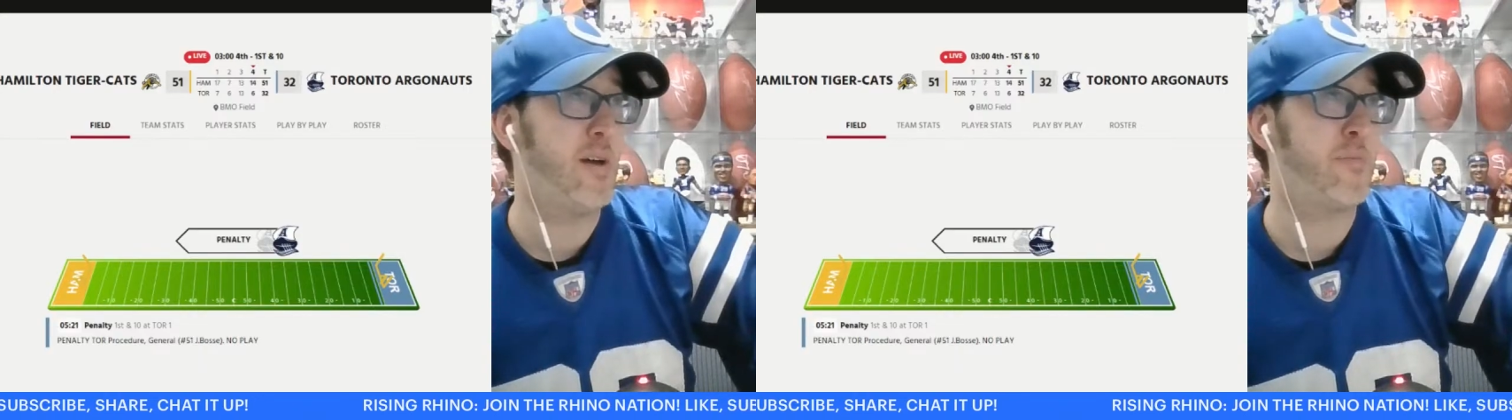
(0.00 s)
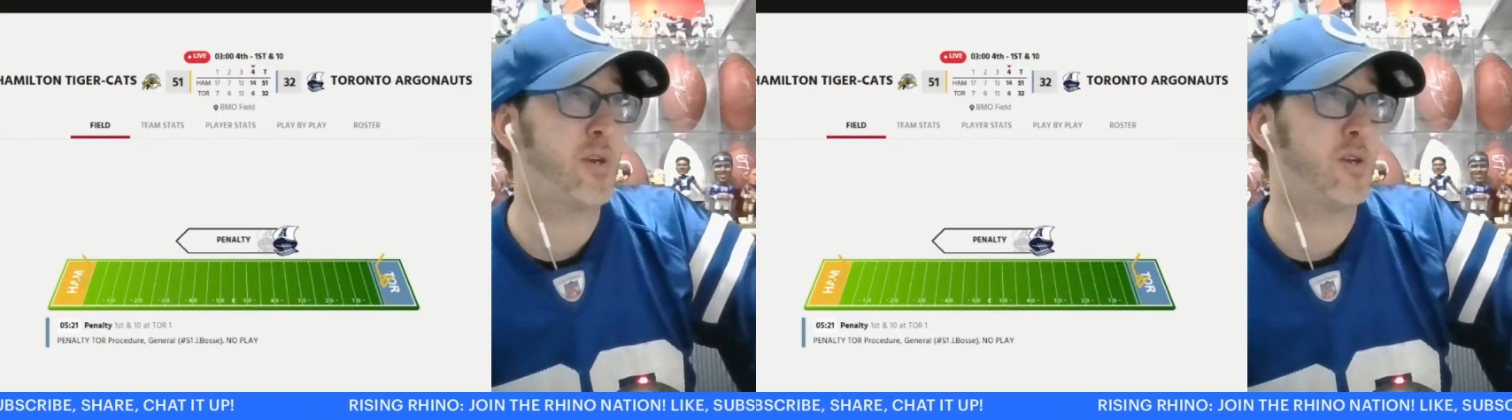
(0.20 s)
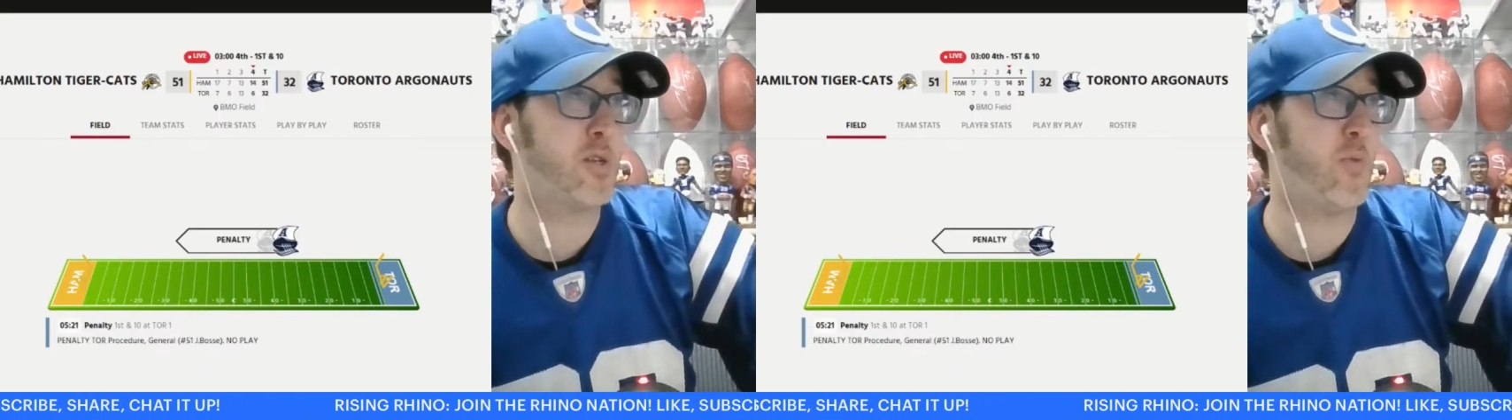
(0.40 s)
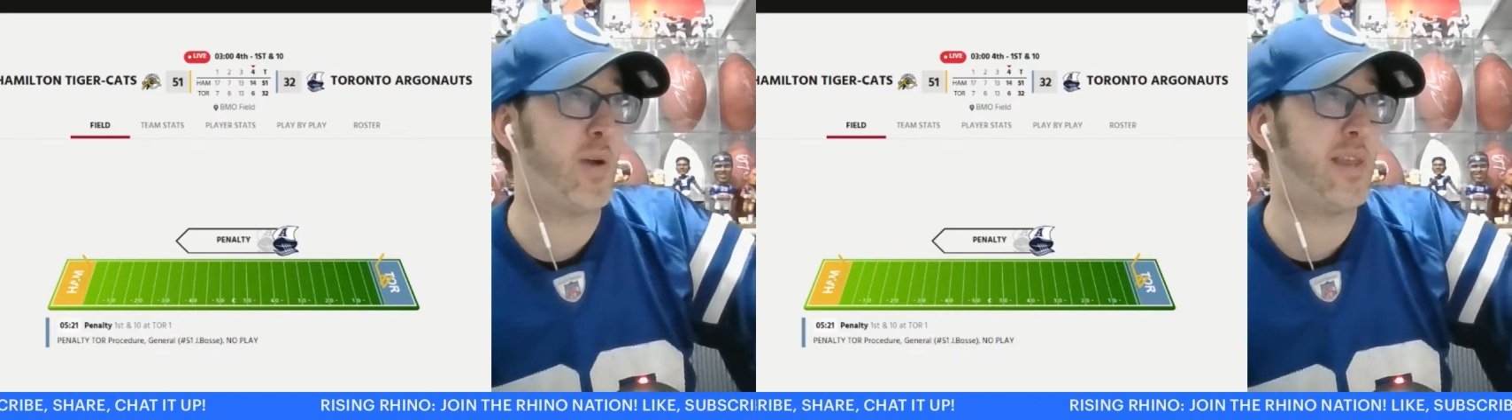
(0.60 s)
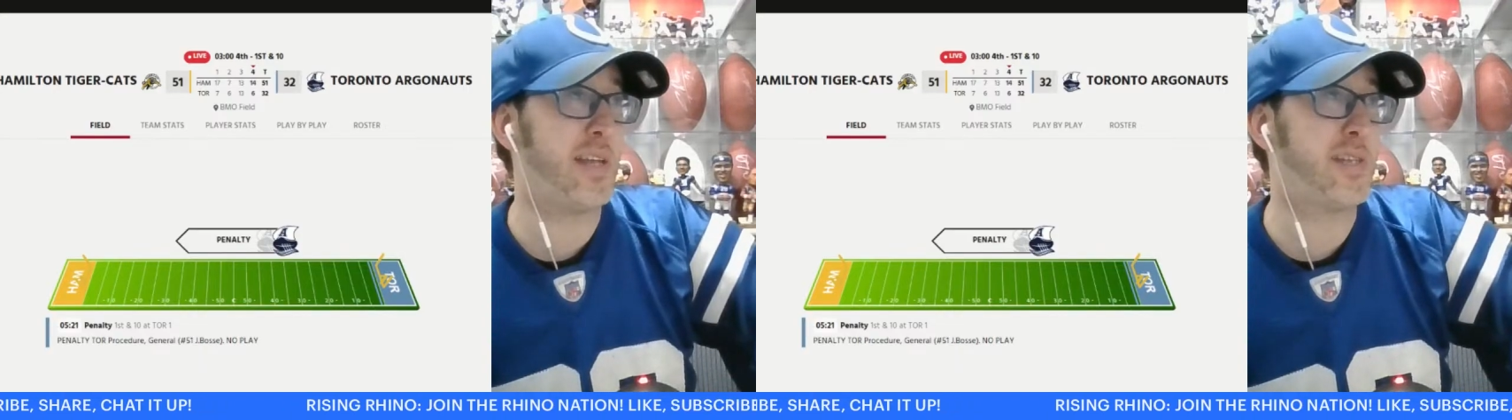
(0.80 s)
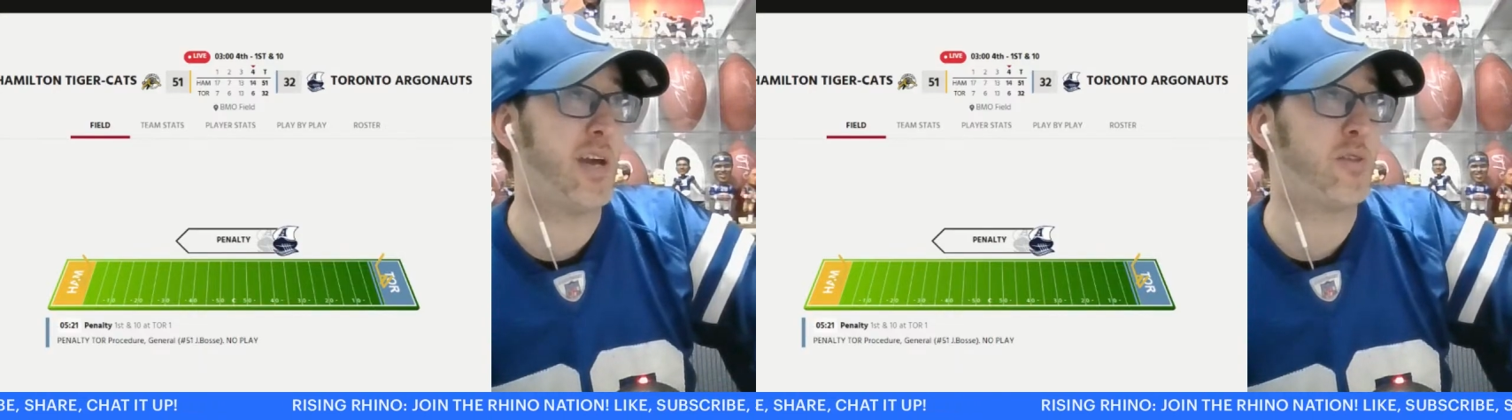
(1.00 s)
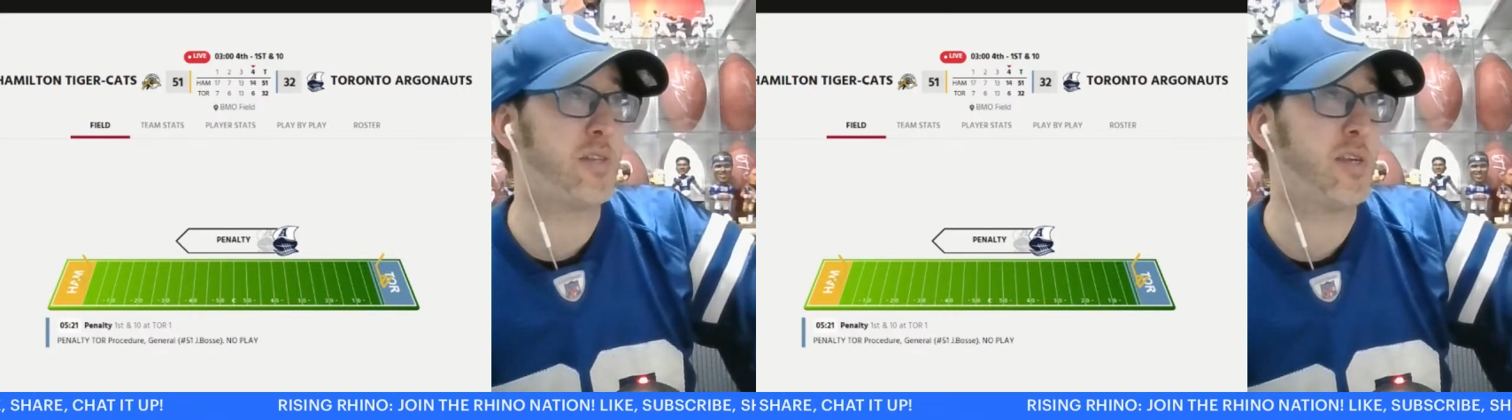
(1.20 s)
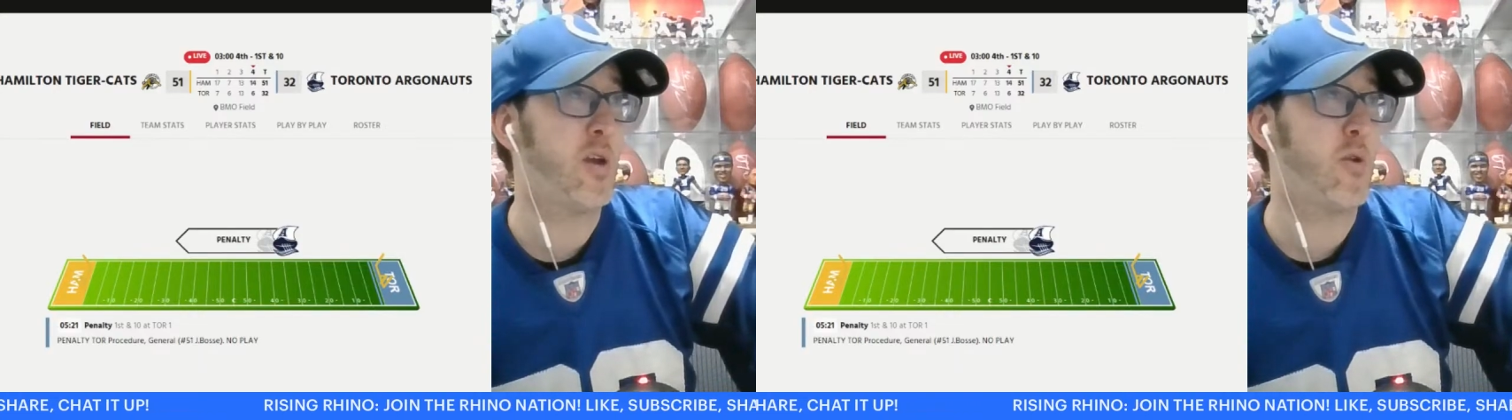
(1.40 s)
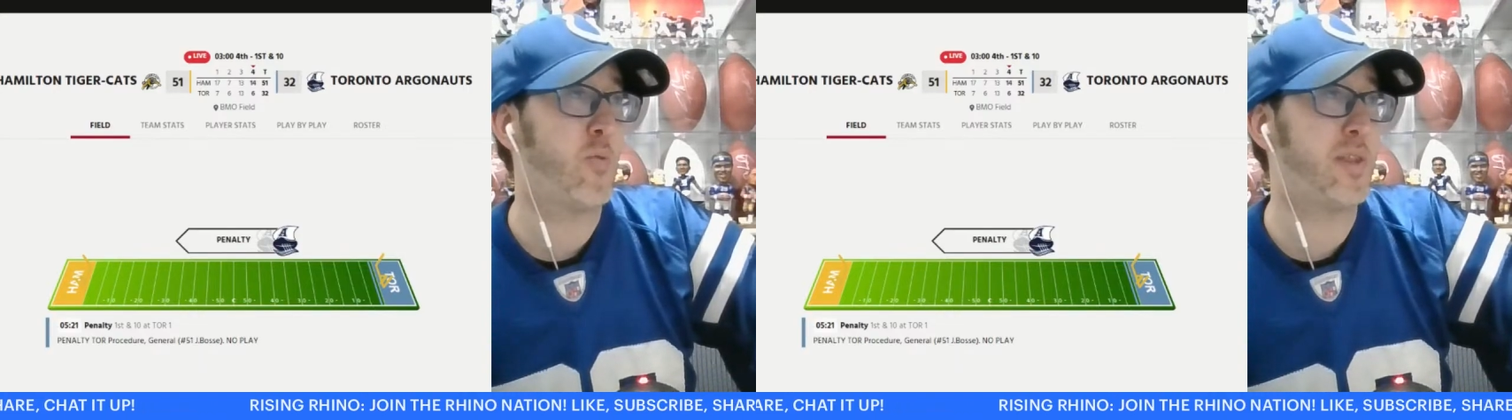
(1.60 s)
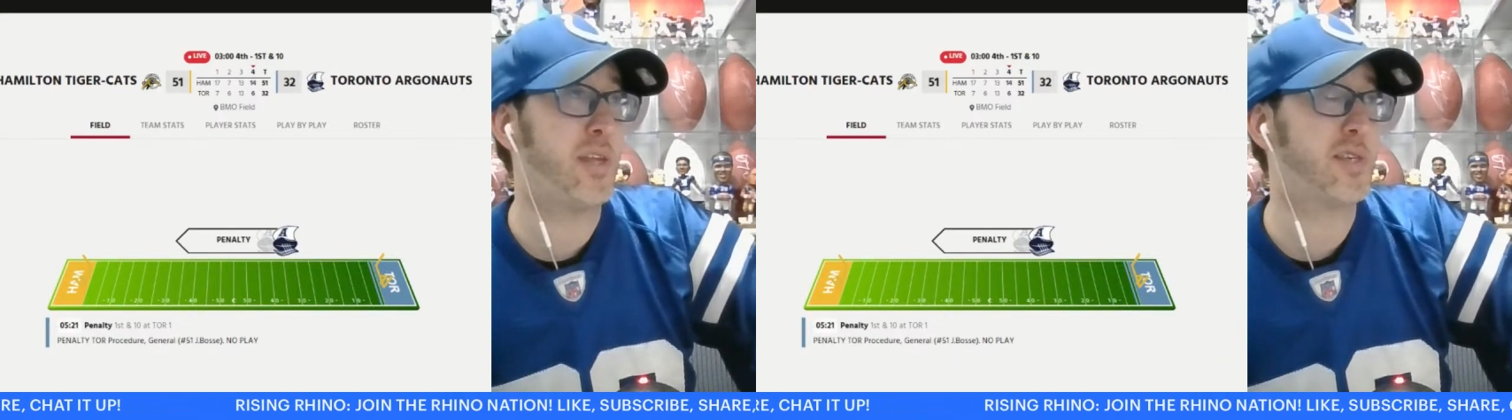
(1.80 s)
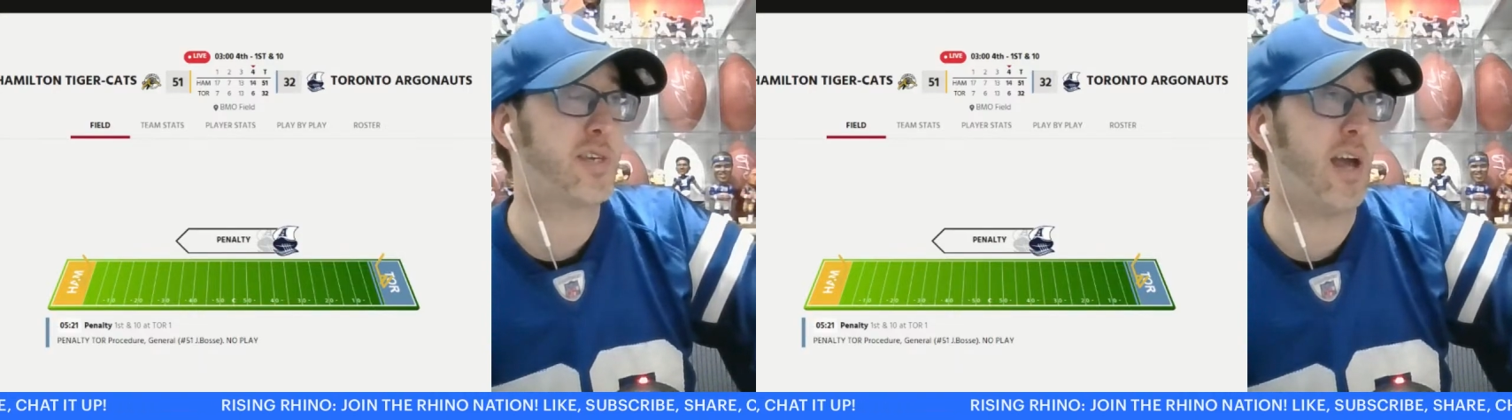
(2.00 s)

because of the way they dealt with his